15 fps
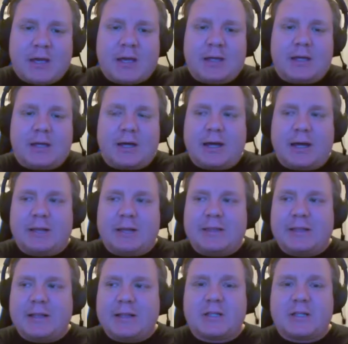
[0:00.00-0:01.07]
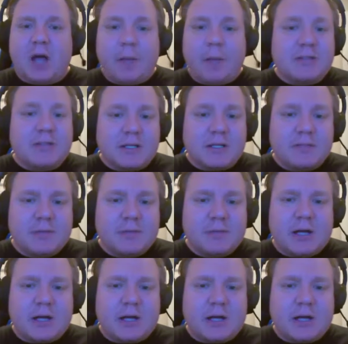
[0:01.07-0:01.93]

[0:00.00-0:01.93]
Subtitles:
And I think that's a common sentiment.